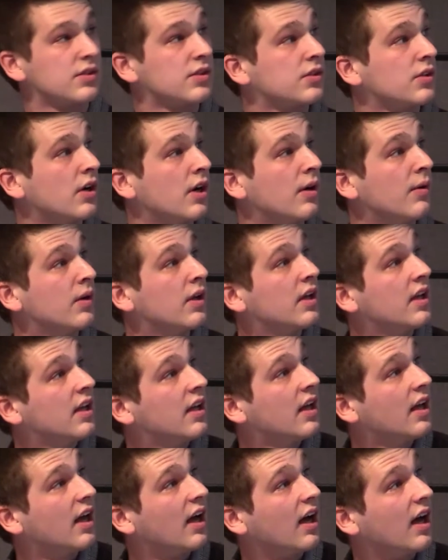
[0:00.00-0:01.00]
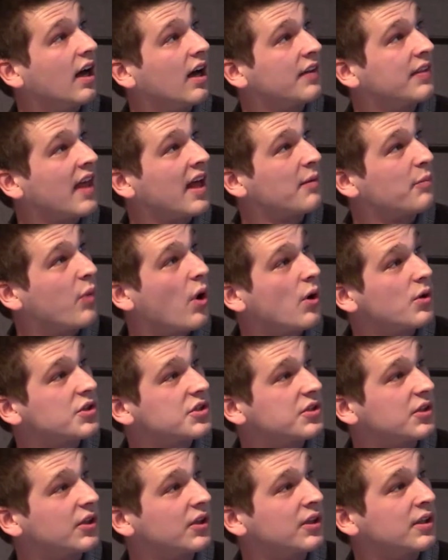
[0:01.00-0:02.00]
So uh, that
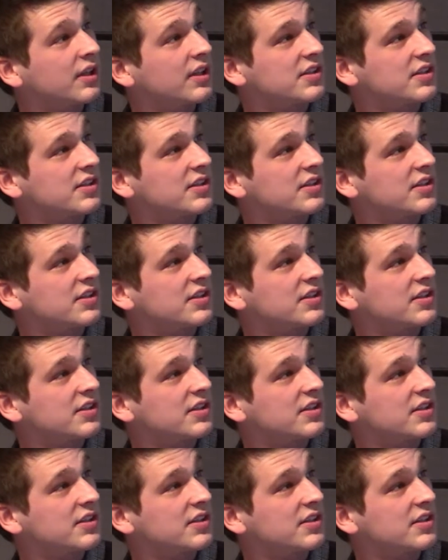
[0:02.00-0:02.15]
poster